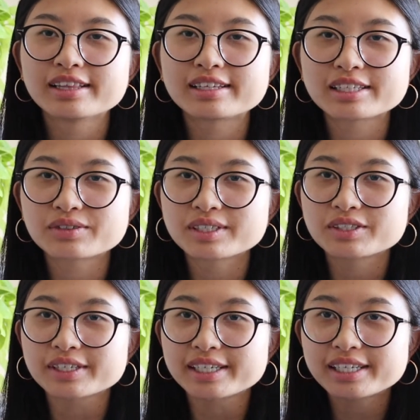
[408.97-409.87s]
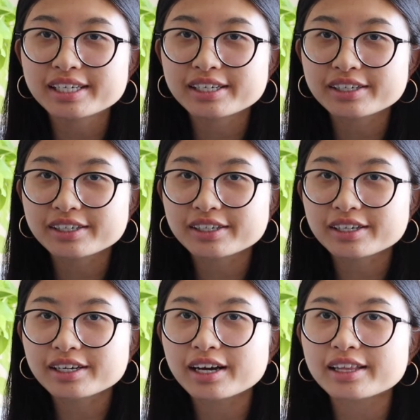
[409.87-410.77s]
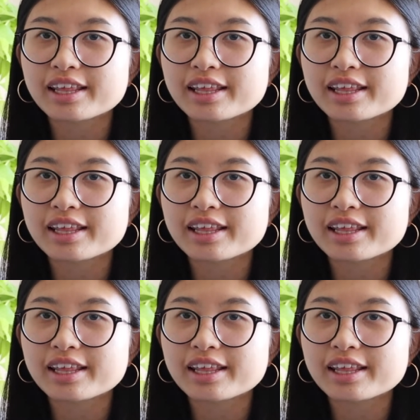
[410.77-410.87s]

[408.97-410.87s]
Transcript: these ones right here.